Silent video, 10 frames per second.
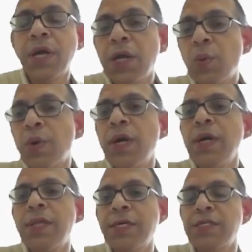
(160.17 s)

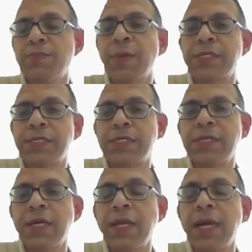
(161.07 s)
convert this message
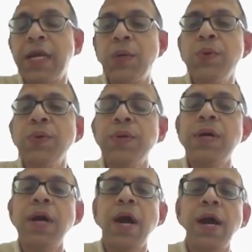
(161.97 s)
signal into
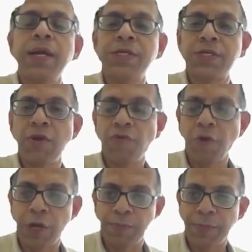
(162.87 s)
a digital
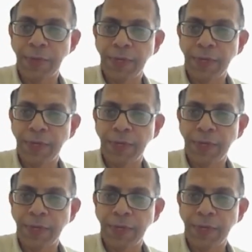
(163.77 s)
form.